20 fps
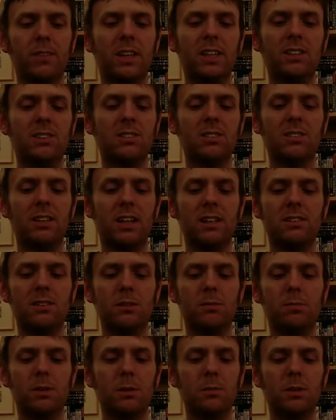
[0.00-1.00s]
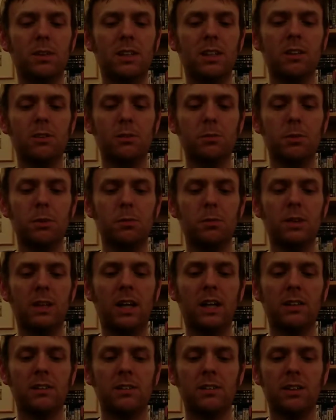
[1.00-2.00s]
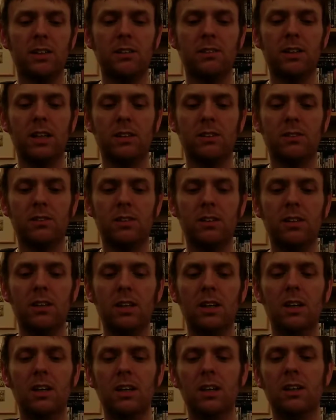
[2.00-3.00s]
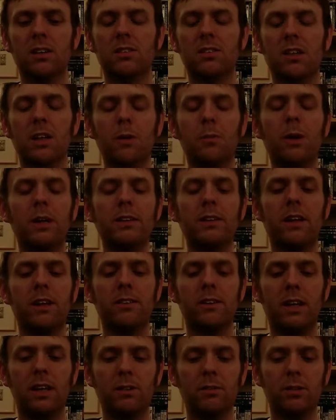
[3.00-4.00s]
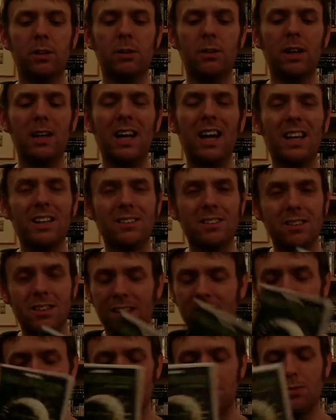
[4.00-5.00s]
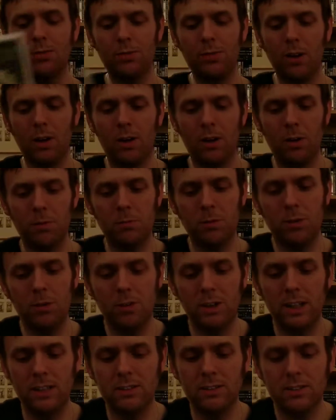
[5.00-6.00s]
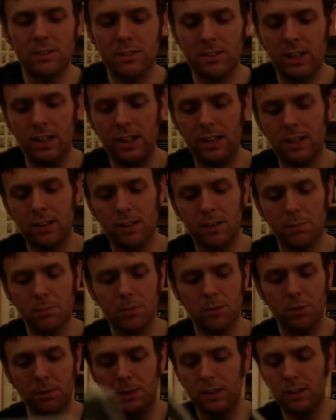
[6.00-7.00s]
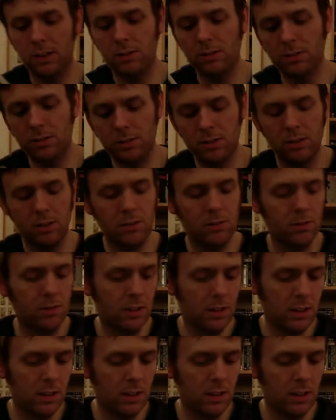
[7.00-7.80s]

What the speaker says: He just slashes people, he kills people with axes, etc. So they went down that route, and actually it's far more entertaining than probably those 2